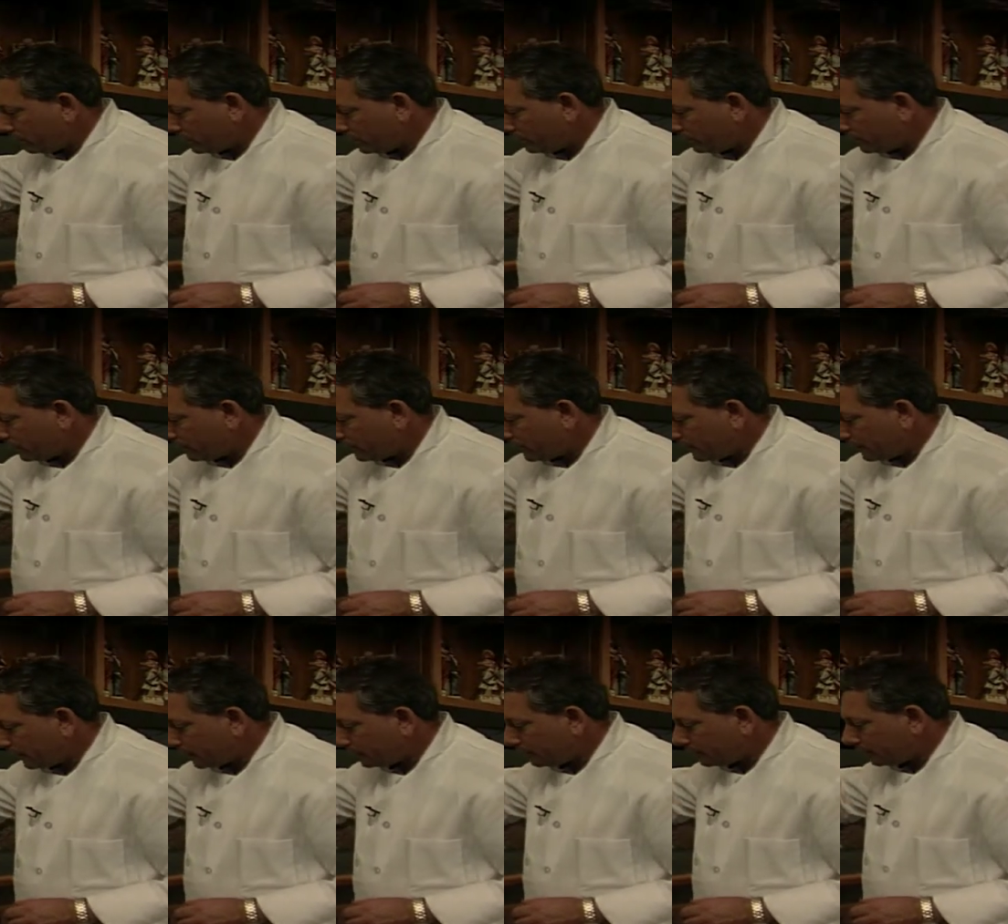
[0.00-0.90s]
different
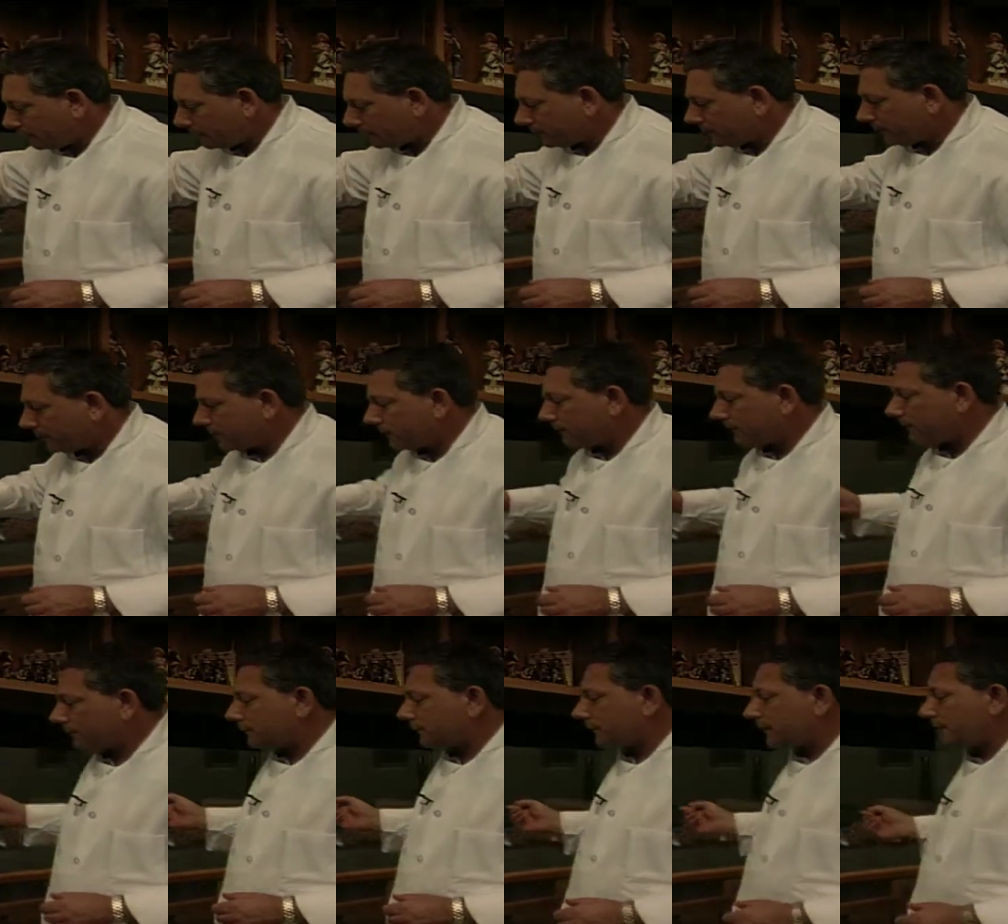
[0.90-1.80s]
characteristic and
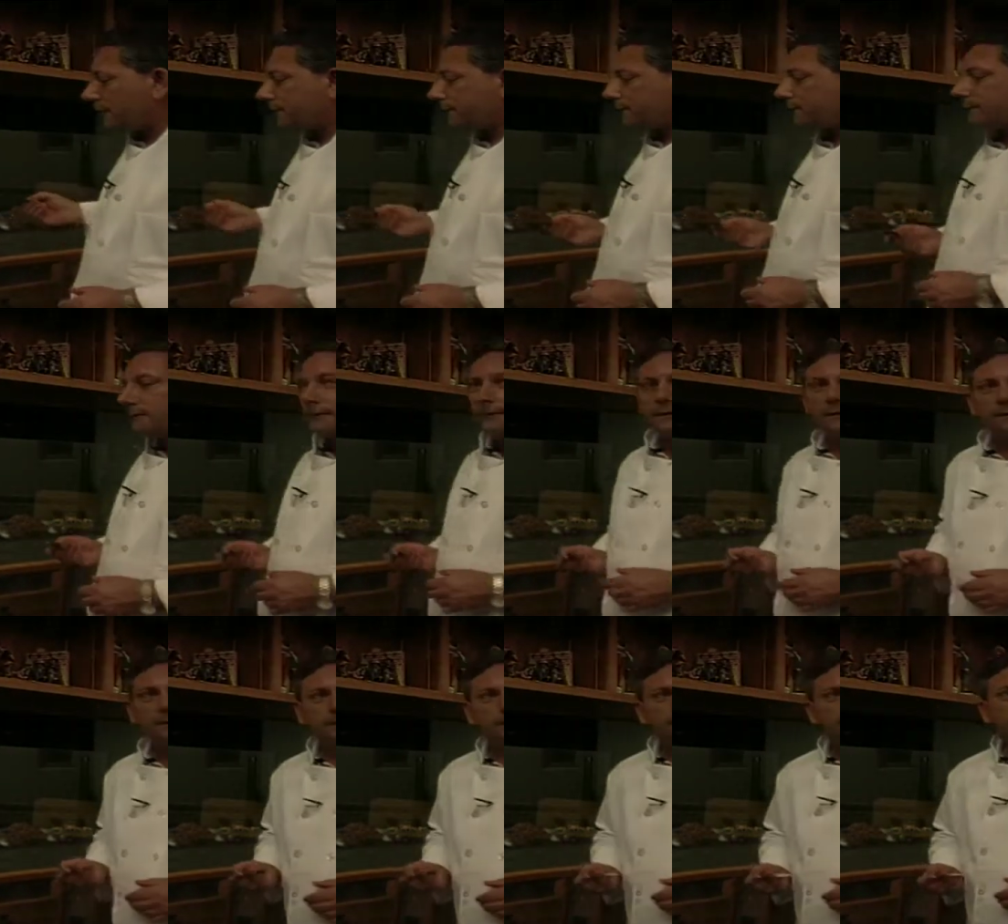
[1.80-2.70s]
design that